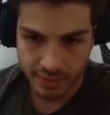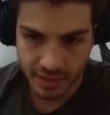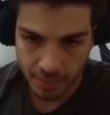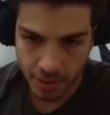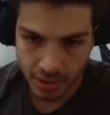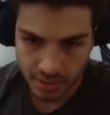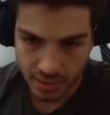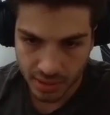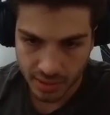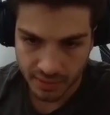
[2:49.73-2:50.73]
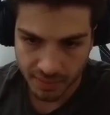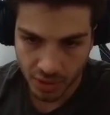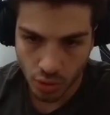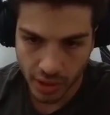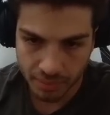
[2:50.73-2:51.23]
Flipper. Flip
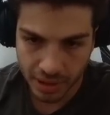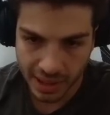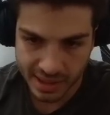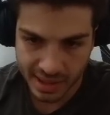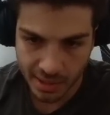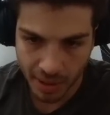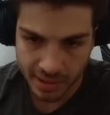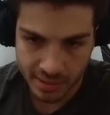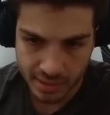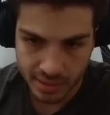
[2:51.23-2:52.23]
the coin, please. Hit the button.